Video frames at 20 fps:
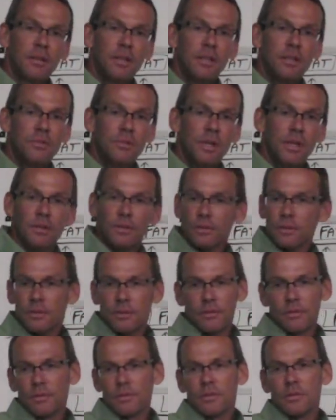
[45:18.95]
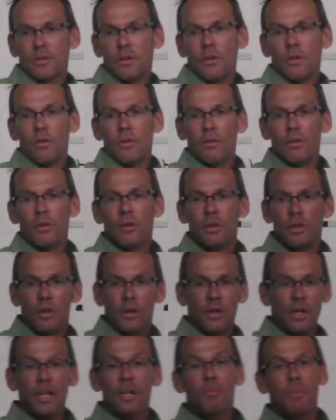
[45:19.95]
the adrenals. So
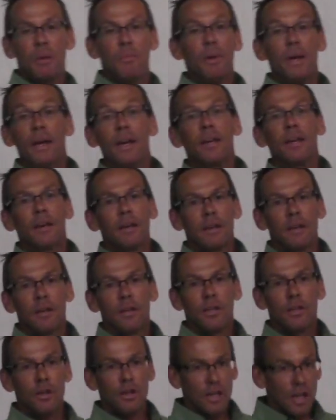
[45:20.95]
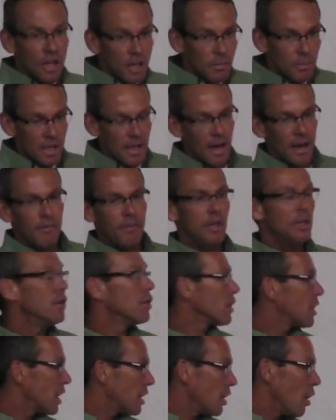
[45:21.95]
you're going to be big. You're going to be heavy.
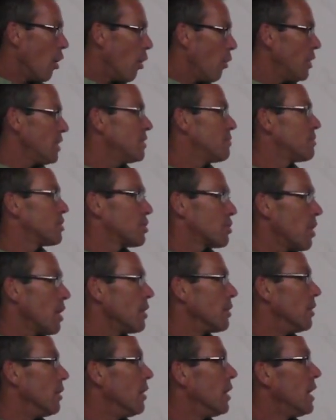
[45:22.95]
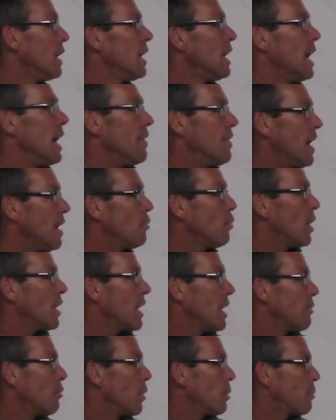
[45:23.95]
You're going to always struggle. And then what,
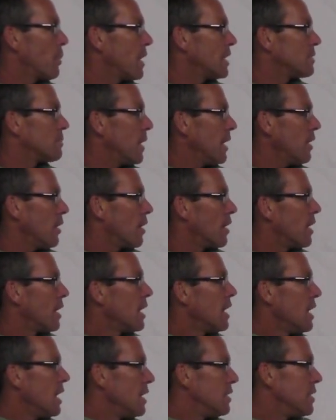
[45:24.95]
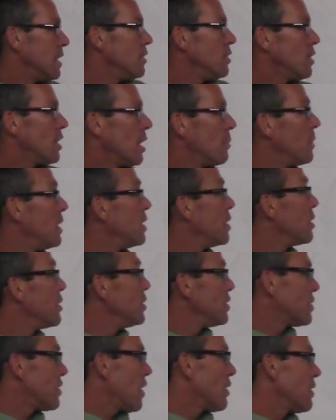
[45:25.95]
what breaks my heart is then you come in here
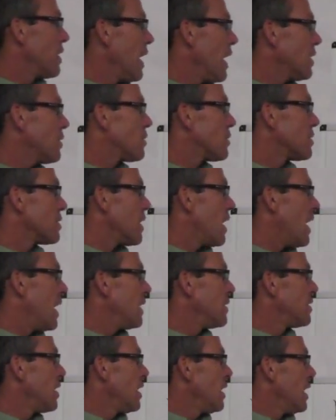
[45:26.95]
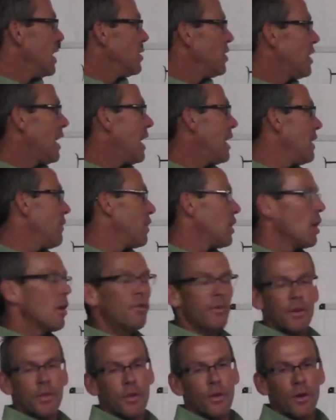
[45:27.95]
and you start to exercise, and you can't even go
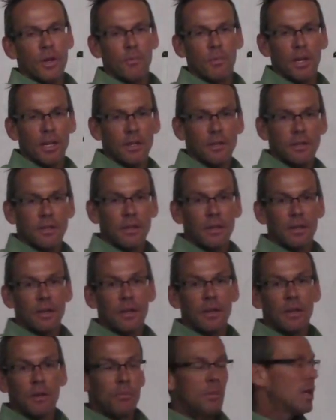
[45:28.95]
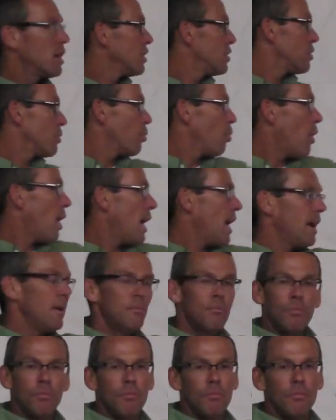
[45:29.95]
for 30 minutes because you're wide
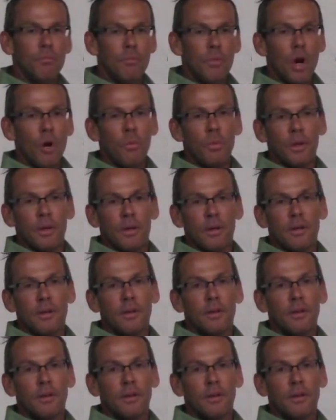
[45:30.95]
open.